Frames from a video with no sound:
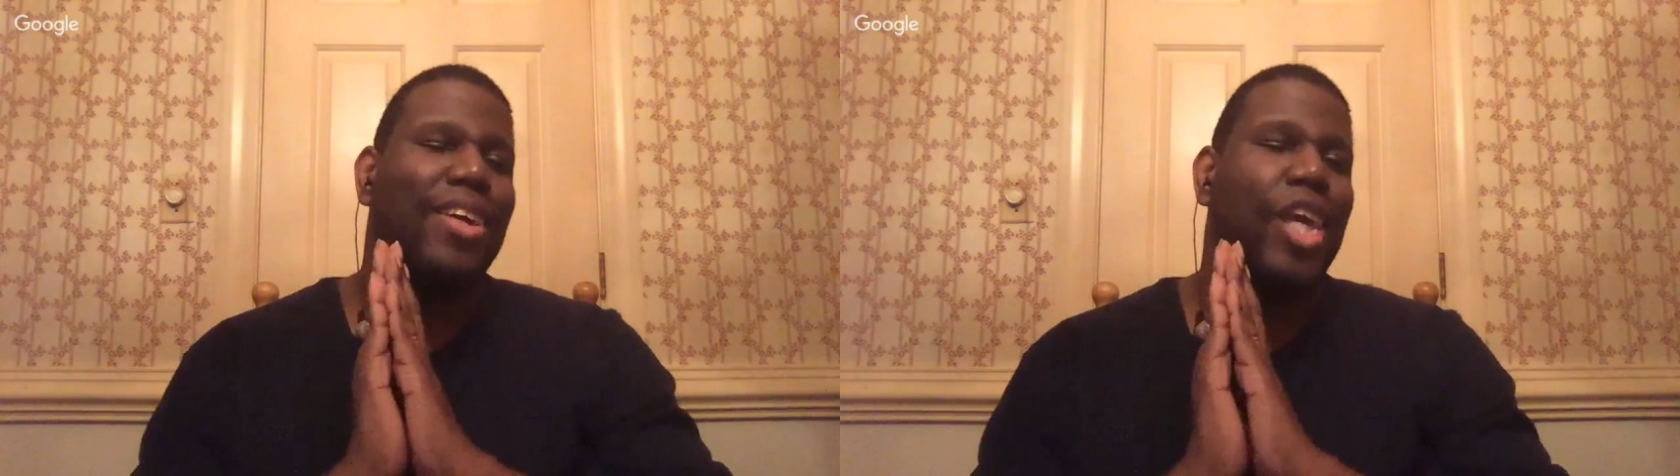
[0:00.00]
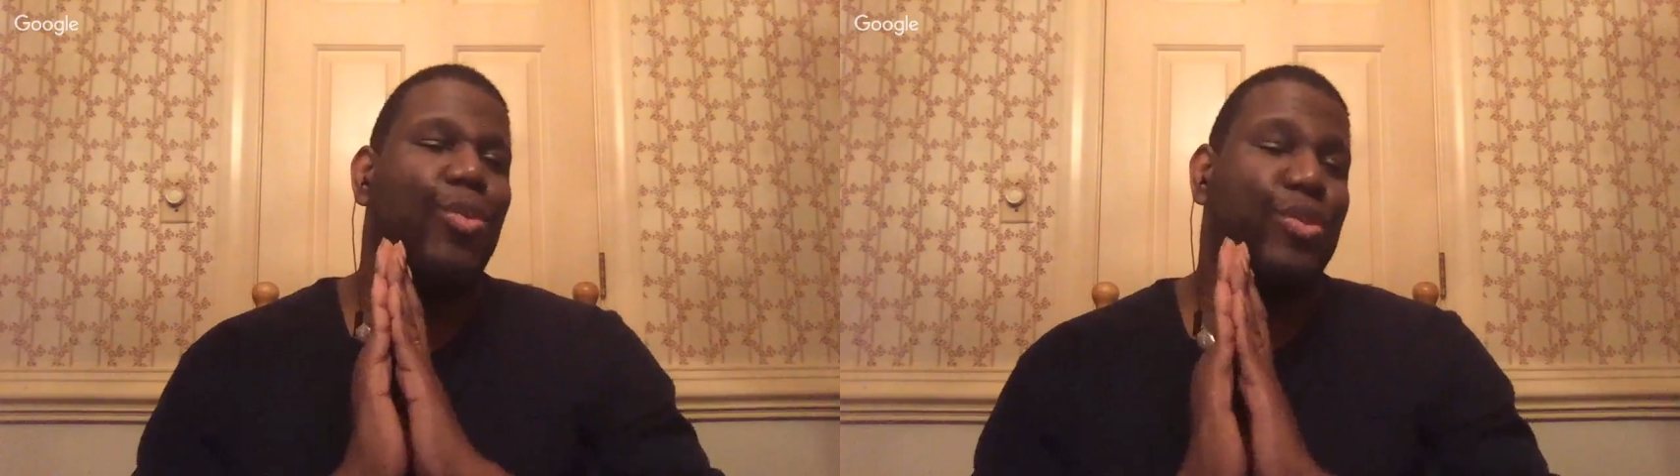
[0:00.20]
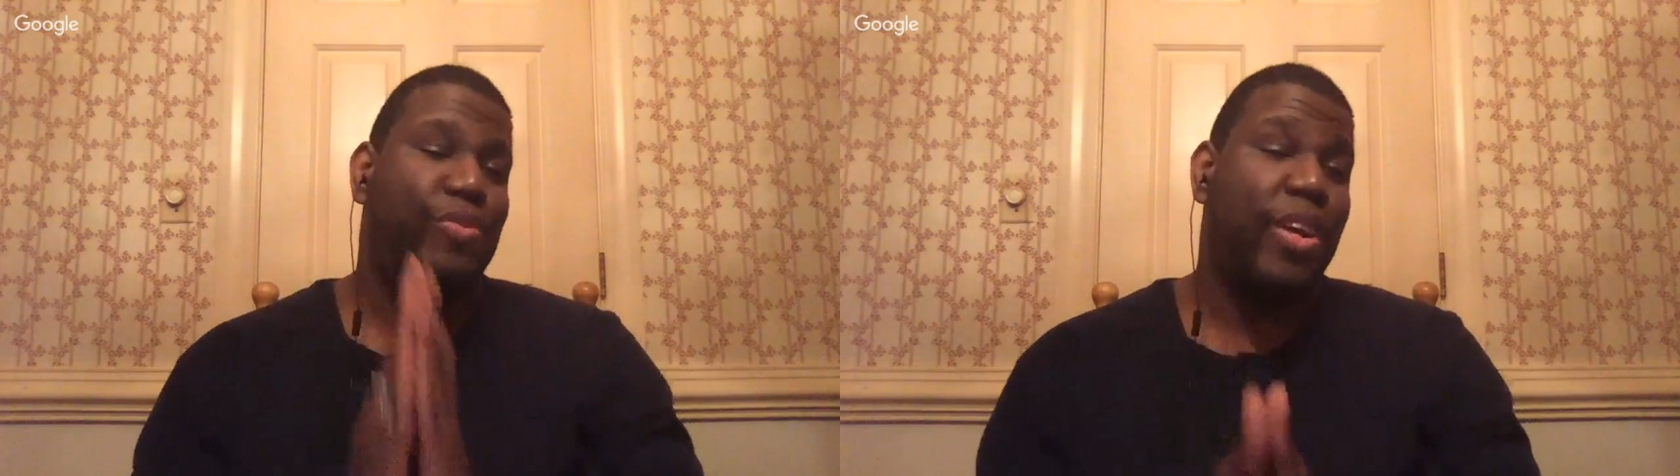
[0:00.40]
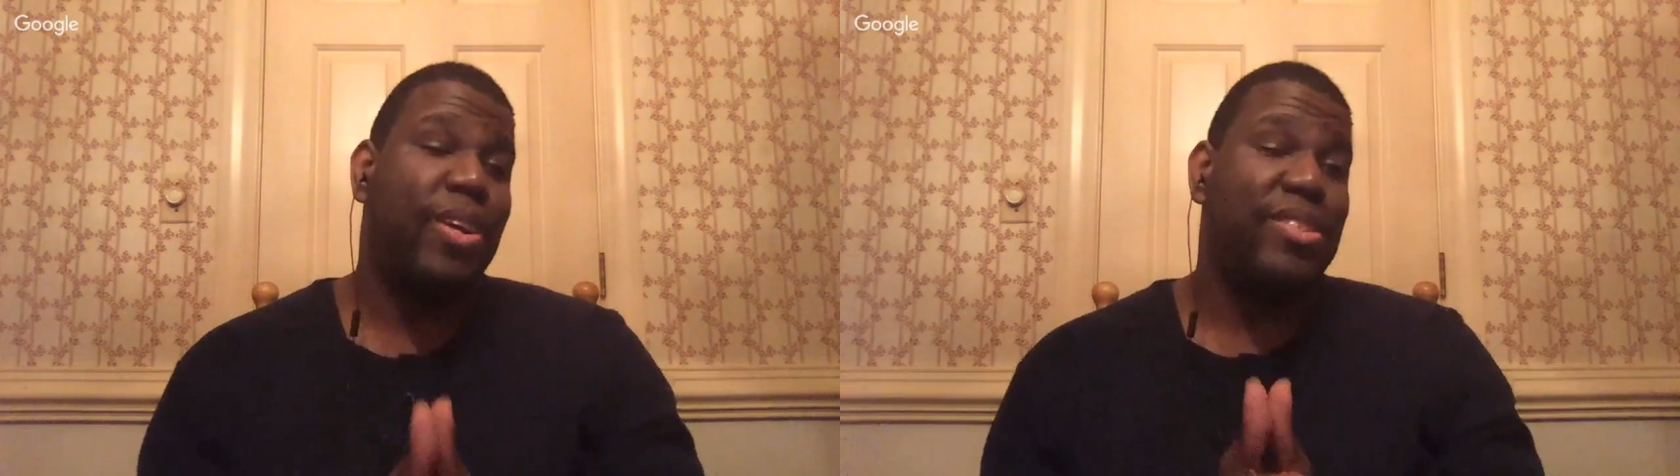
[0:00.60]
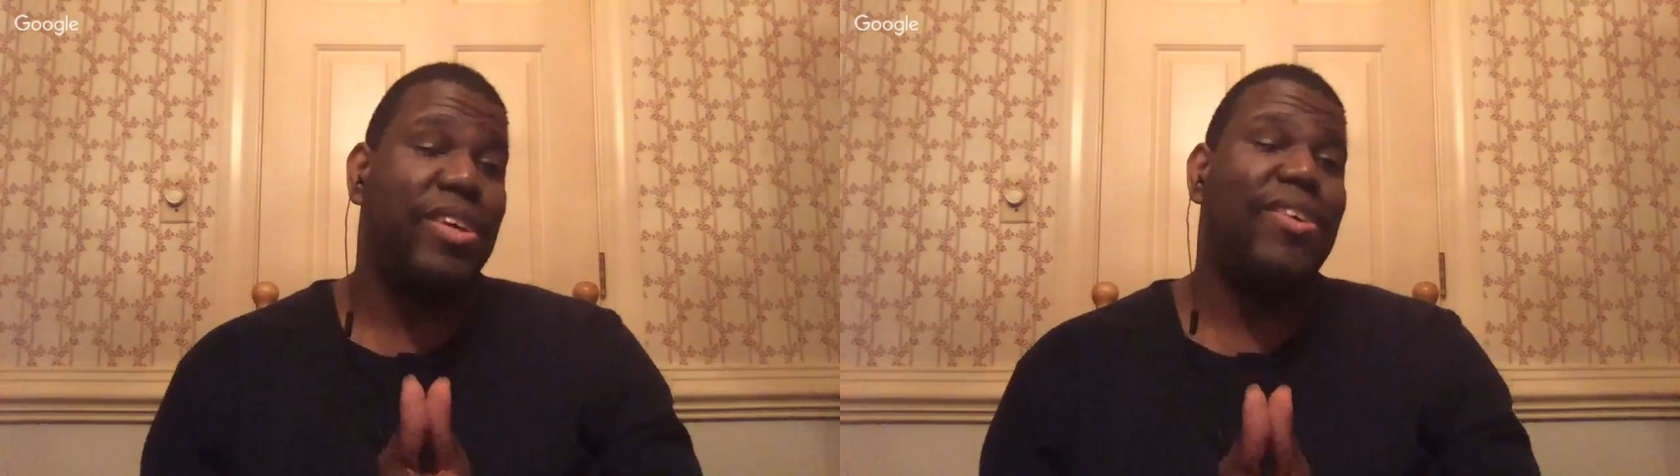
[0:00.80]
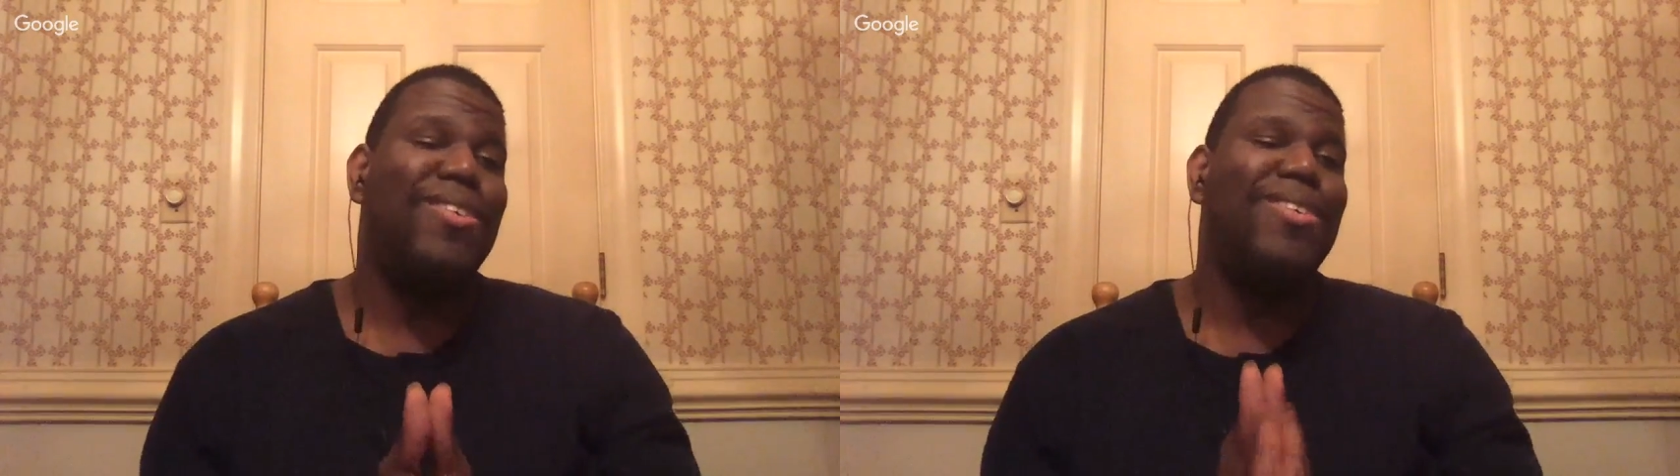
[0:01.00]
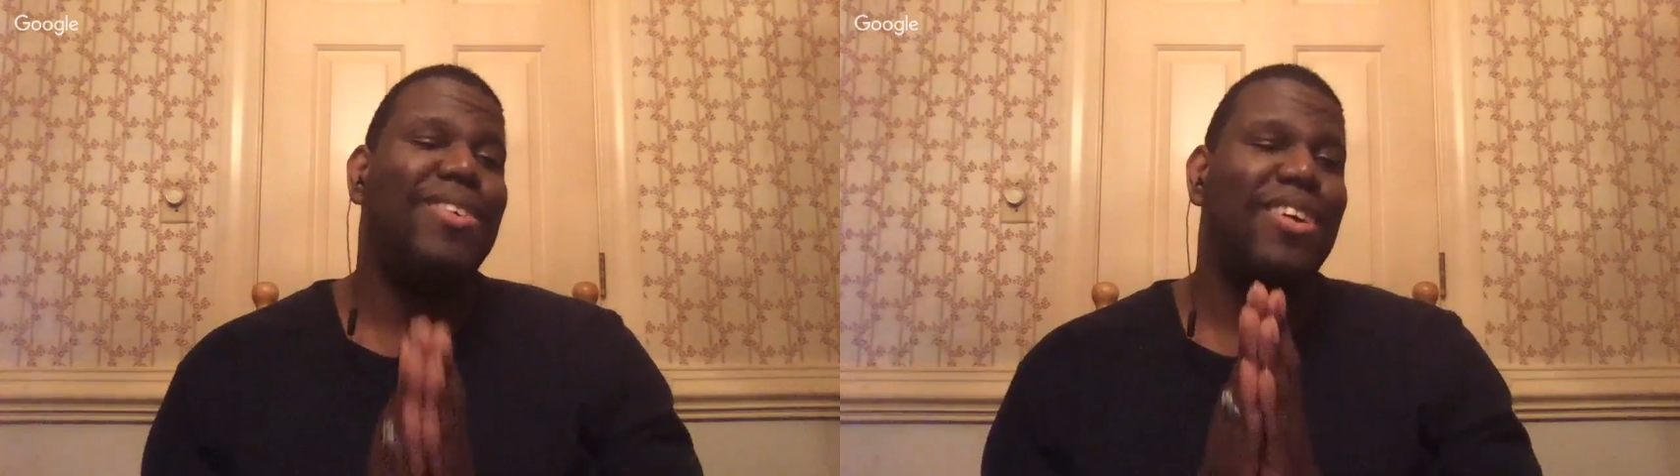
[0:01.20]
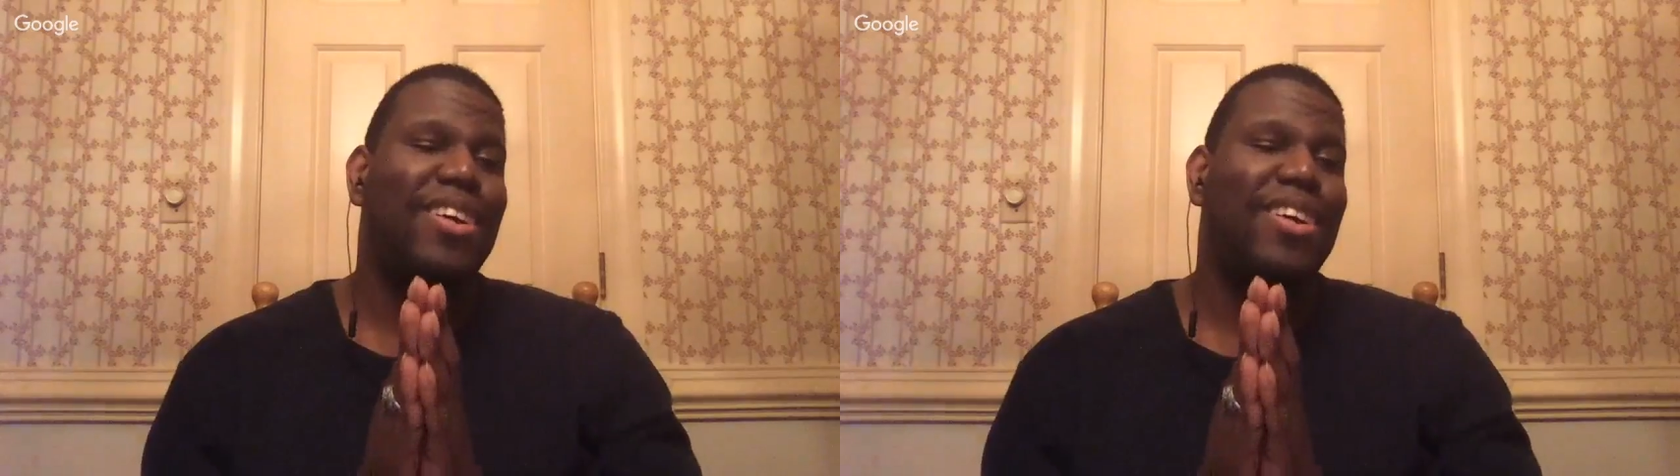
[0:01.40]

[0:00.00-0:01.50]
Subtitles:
it was fairy tale